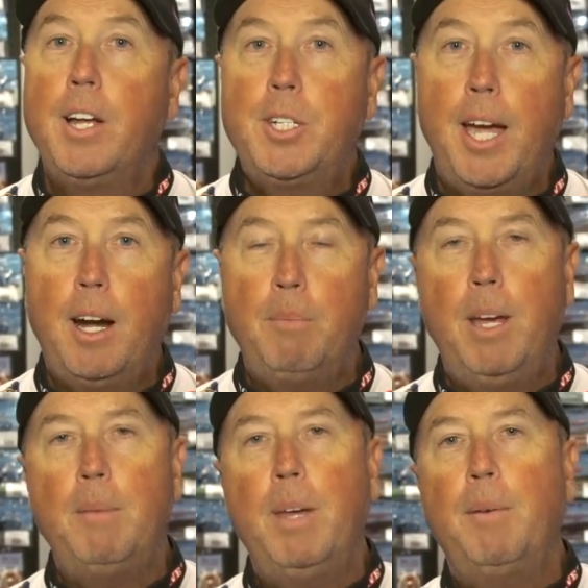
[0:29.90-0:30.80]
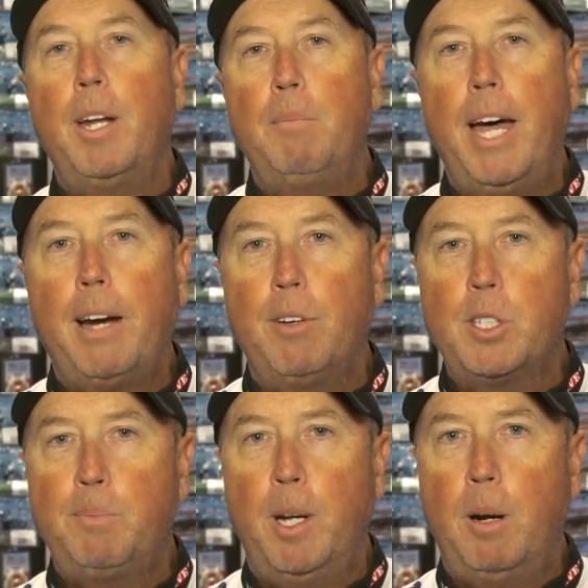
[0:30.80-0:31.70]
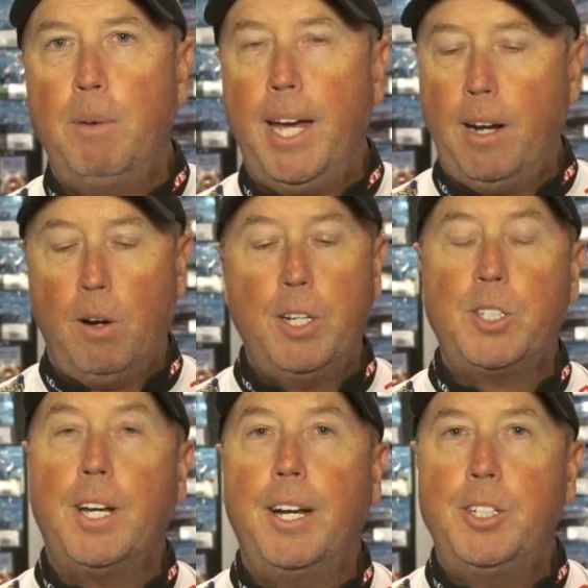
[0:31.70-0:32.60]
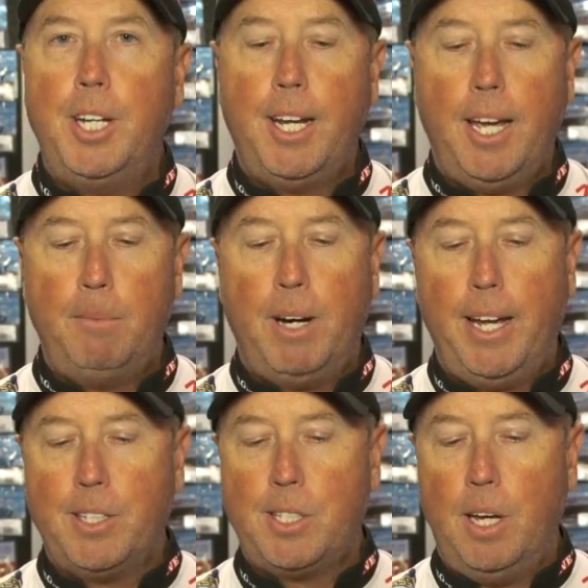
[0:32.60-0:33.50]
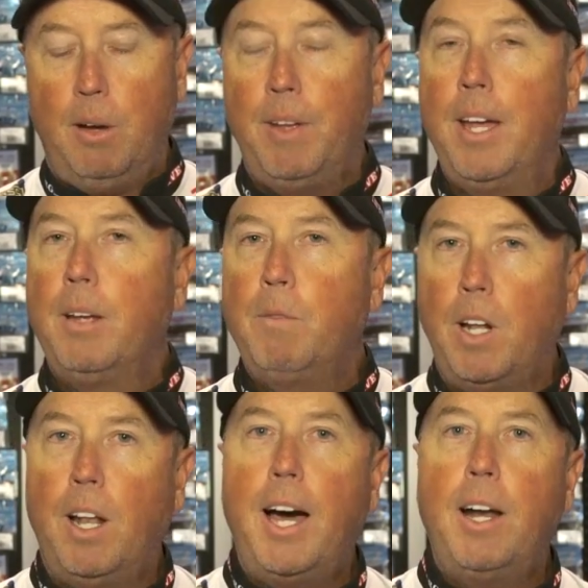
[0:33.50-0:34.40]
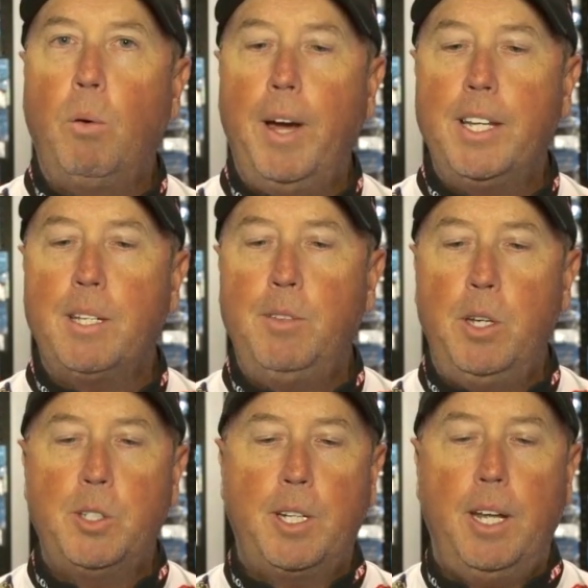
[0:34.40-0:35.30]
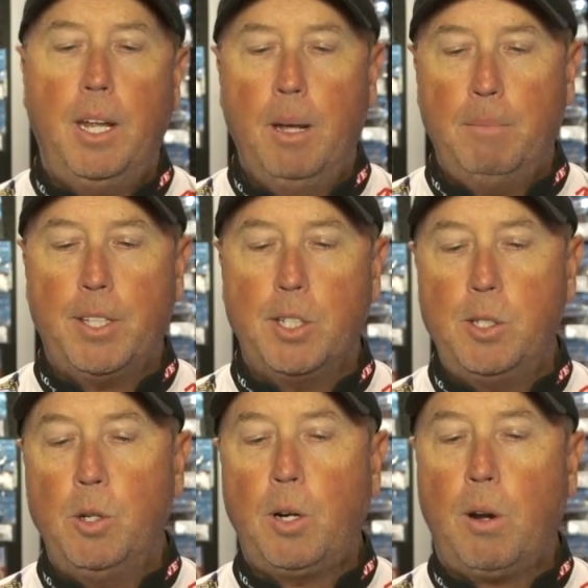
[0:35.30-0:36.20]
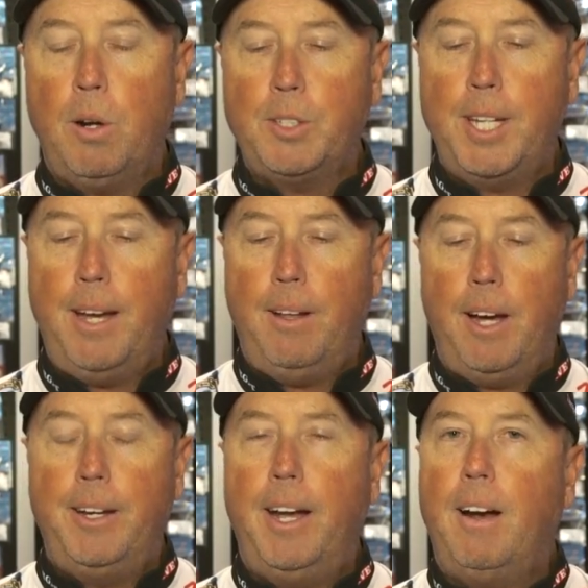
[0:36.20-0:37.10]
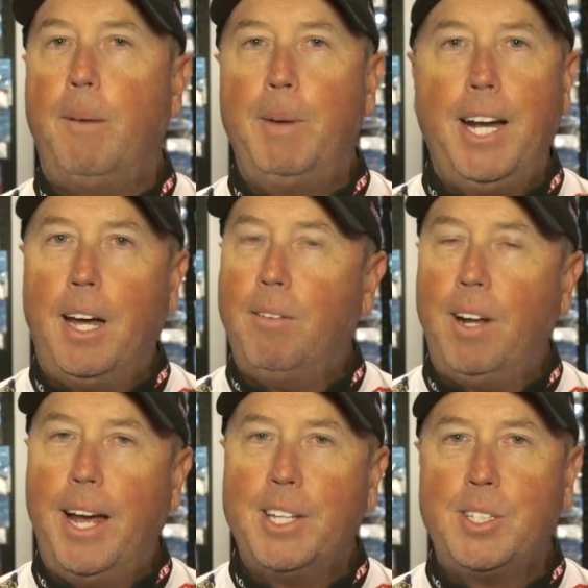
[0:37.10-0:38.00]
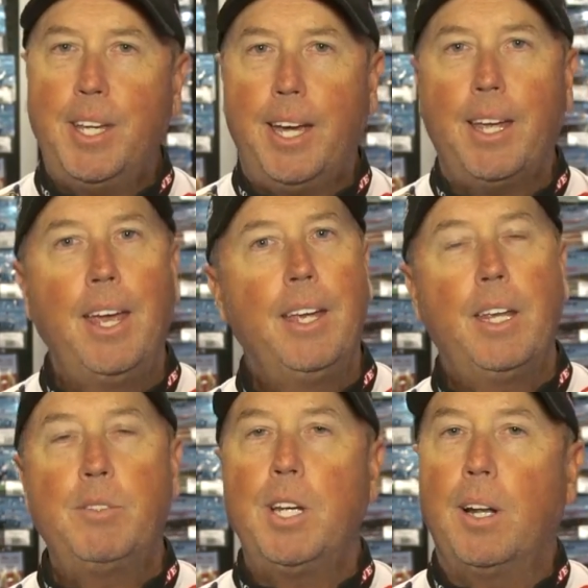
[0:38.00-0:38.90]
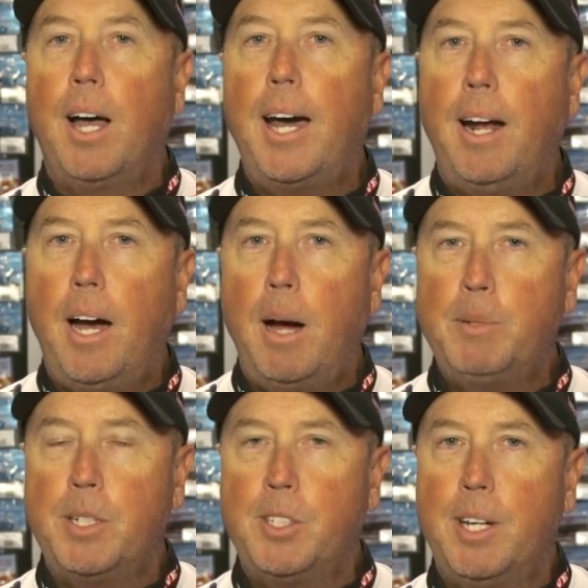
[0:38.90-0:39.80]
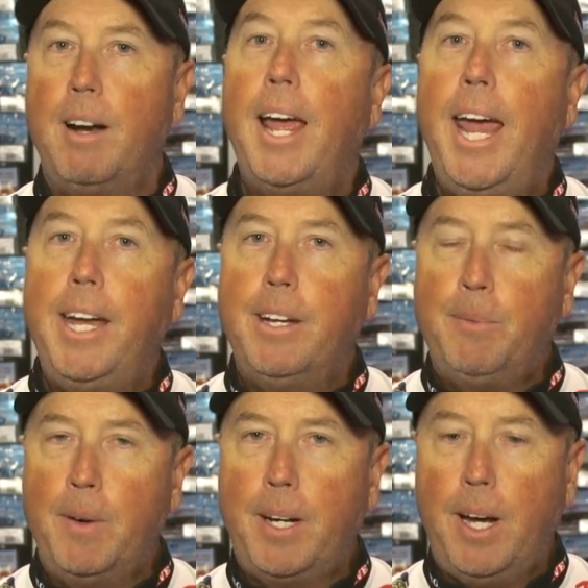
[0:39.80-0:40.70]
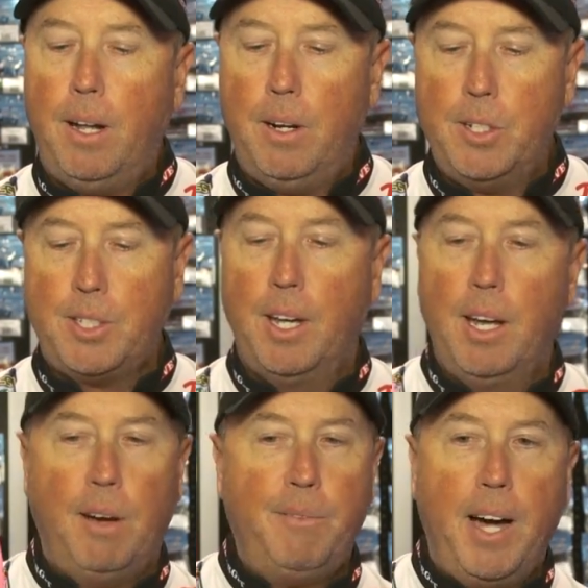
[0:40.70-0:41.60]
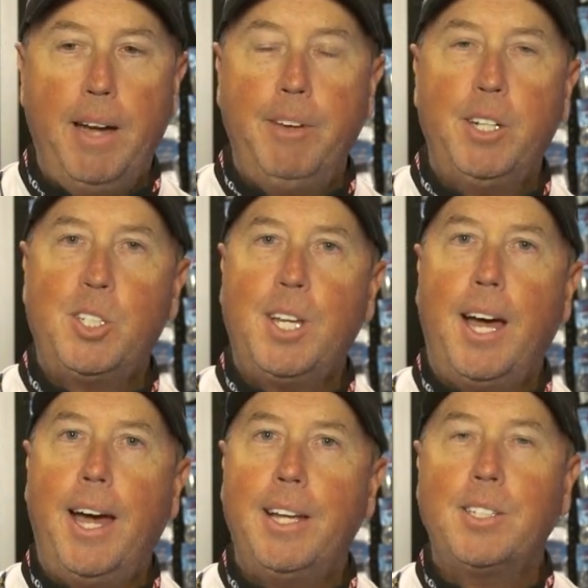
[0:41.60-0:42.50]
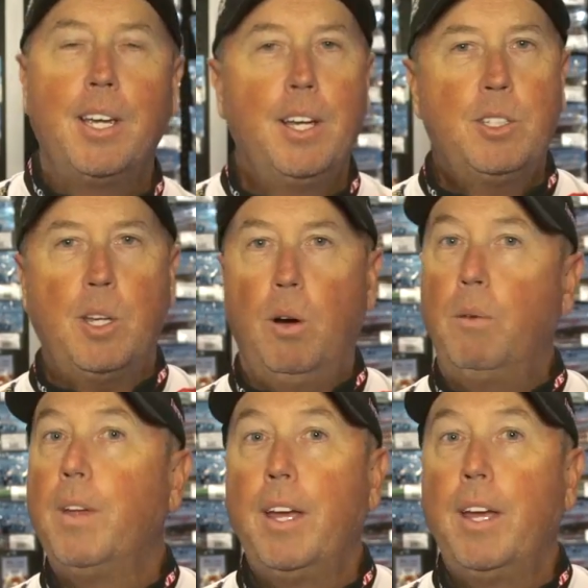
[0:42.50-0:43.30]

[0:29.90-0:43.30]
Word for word: chatterbait, maybe on the back of a spinnerbait, or just on a jig head by itself. A lot of ways of using it, but this new curl tail on there, made out of ElaZtech, gives you a lot of options there. 8 different colors, a 5-inch size, so